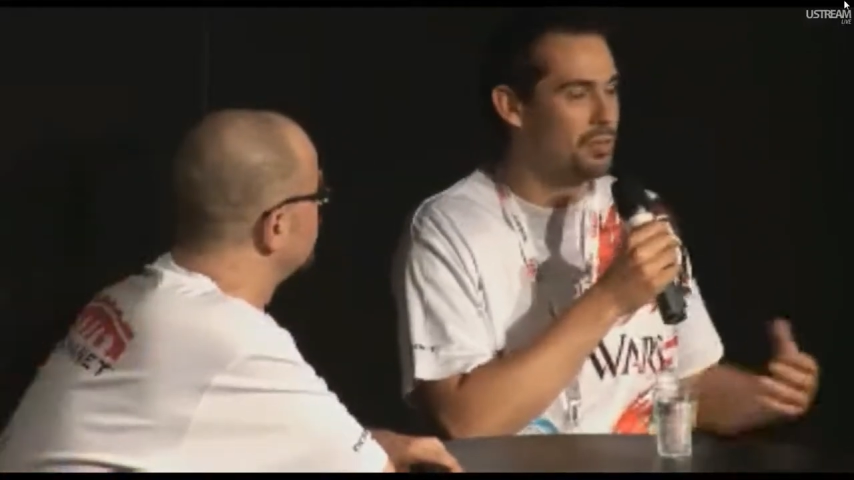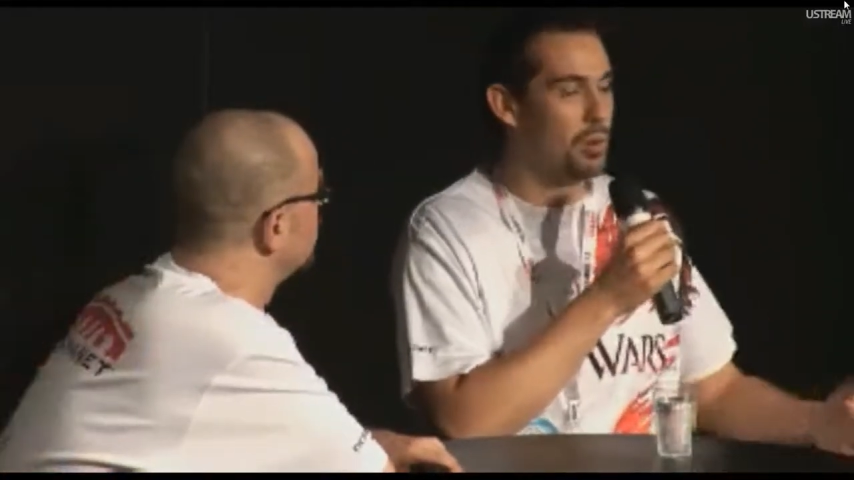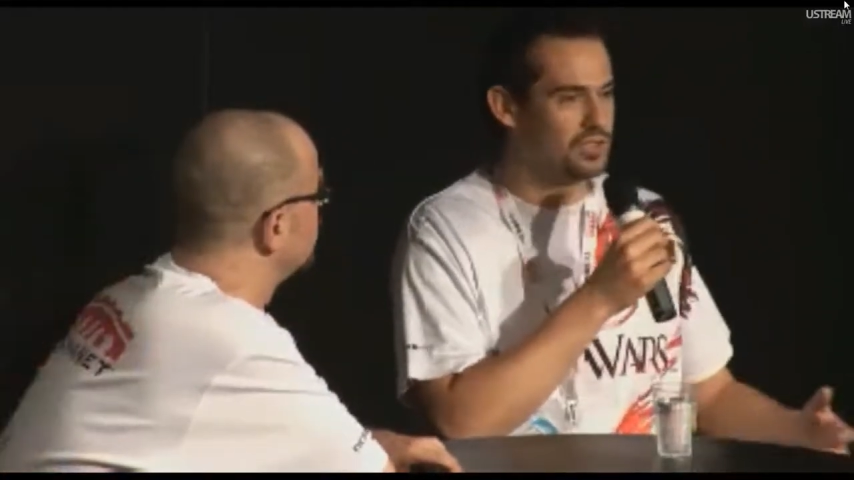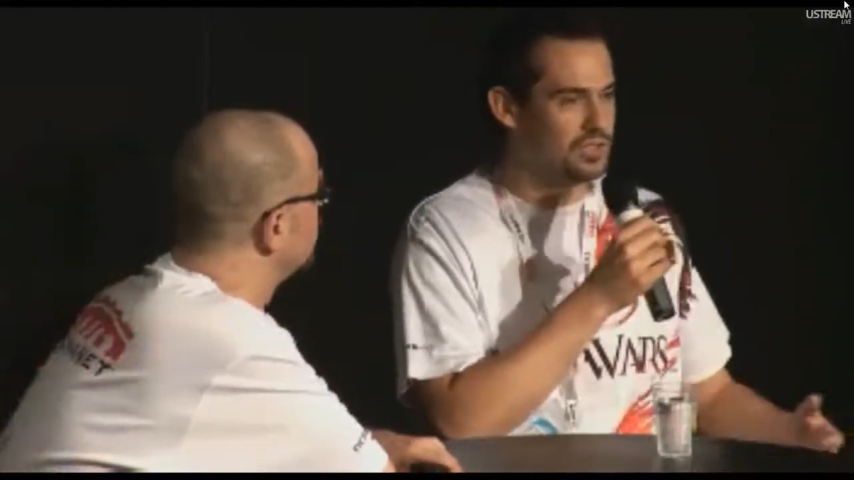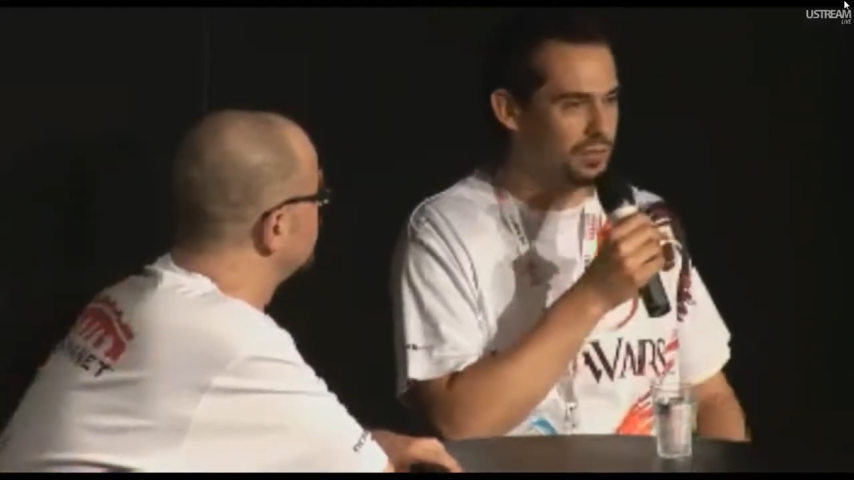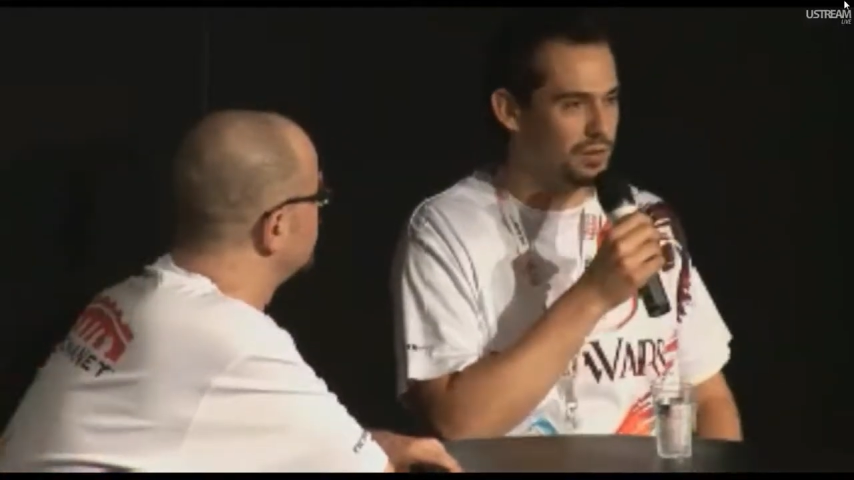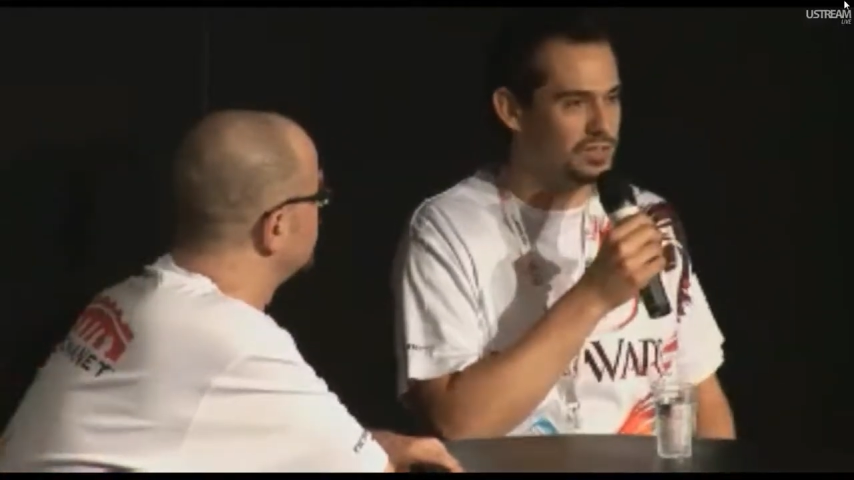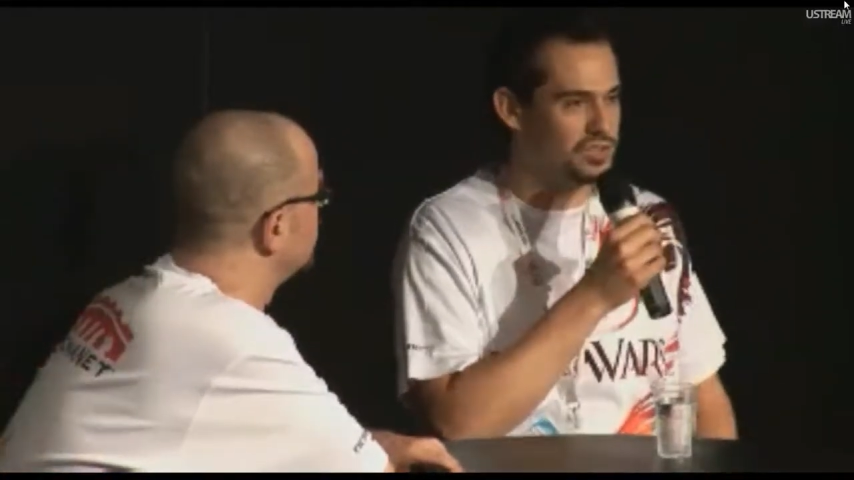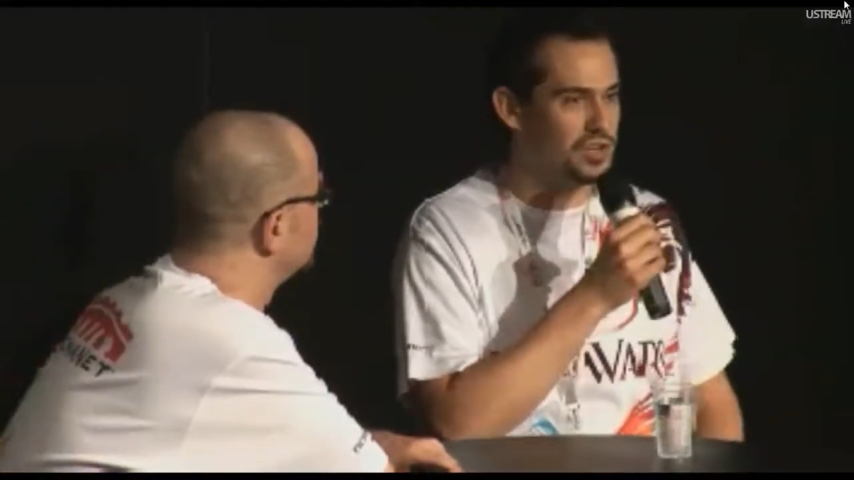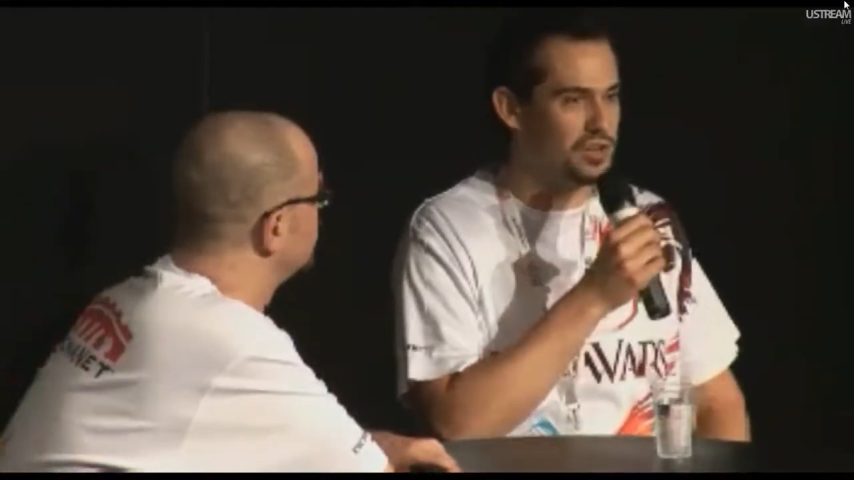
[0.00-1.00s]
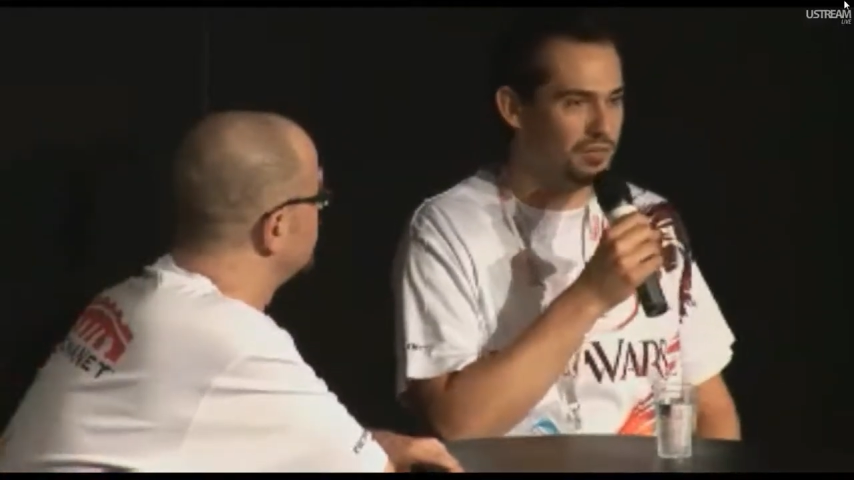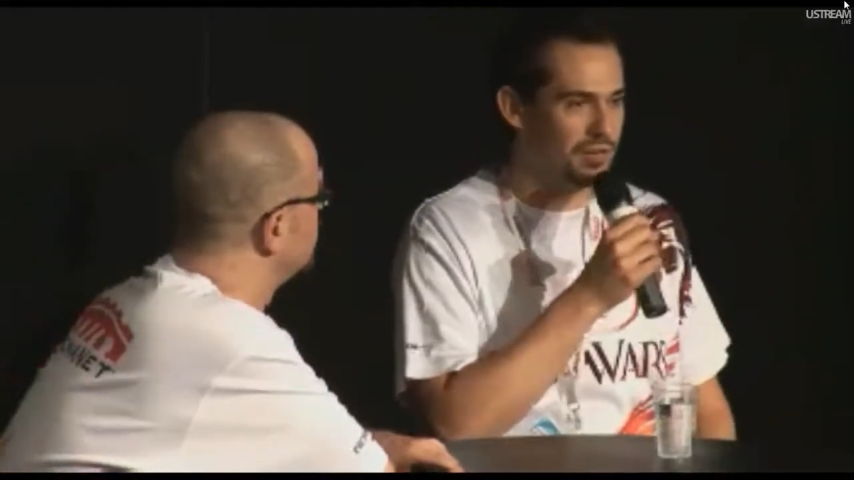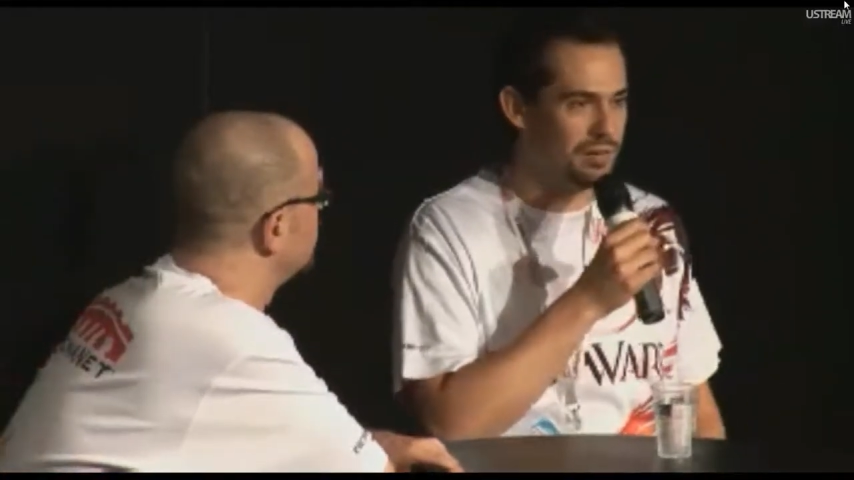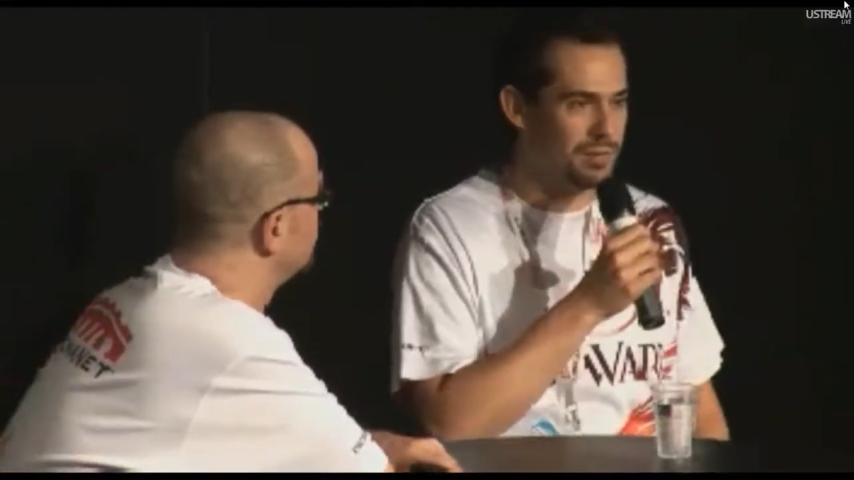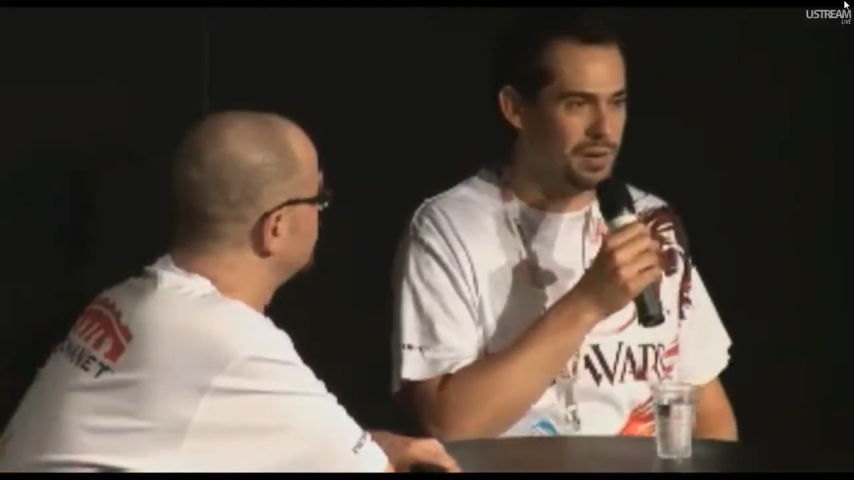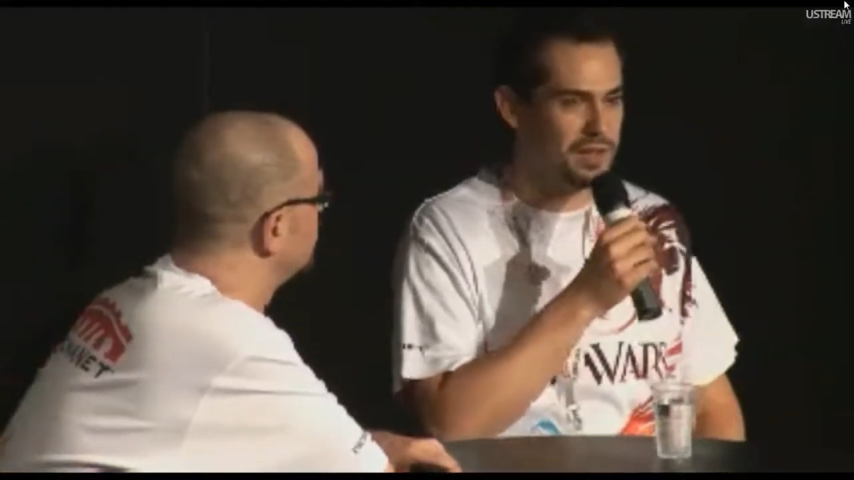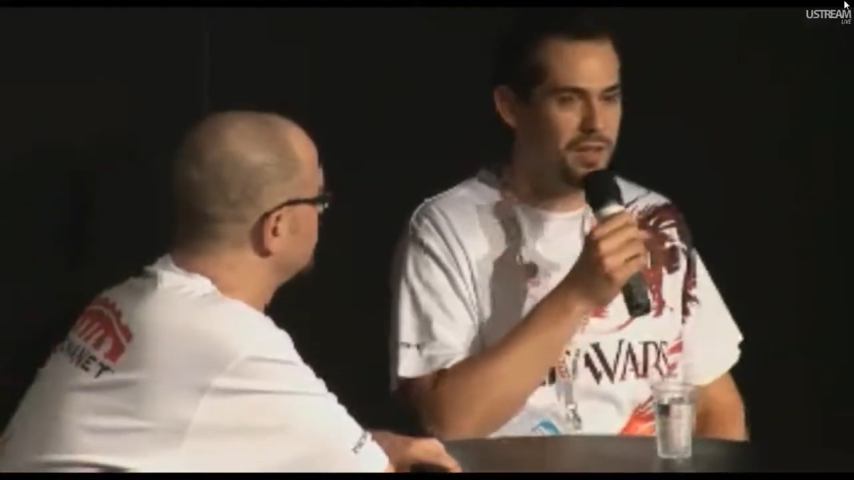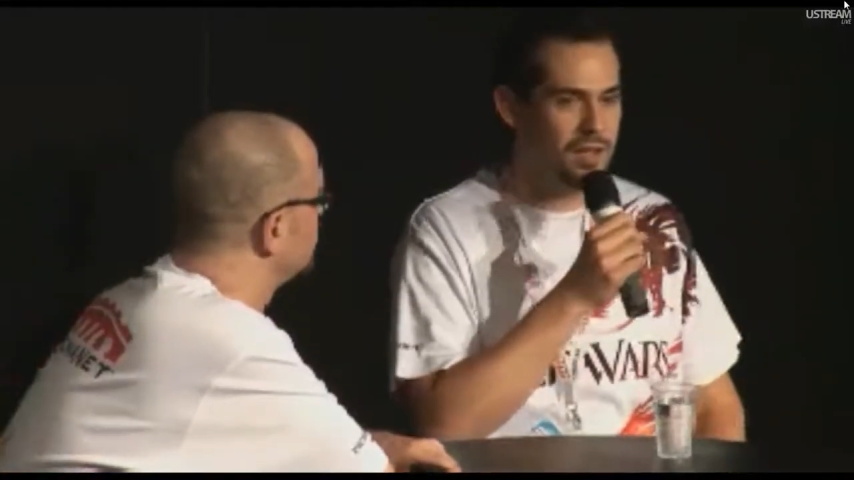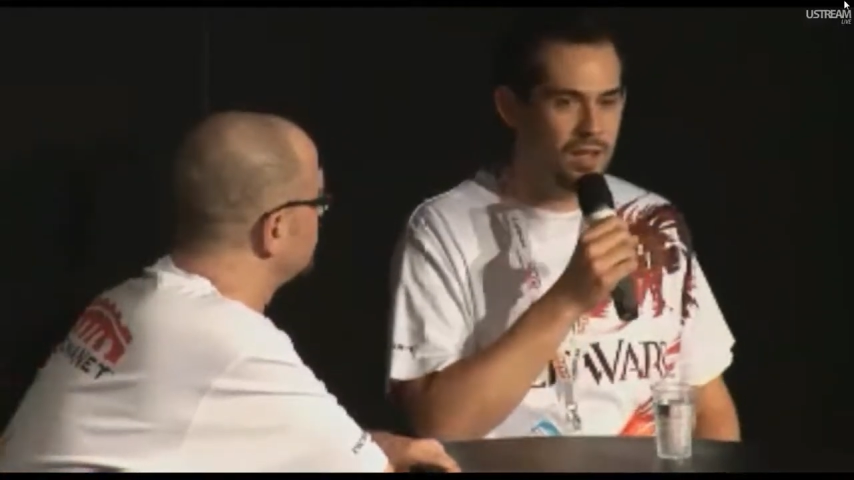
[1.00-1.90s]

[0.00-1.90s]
the more stuff there is to do for everybody.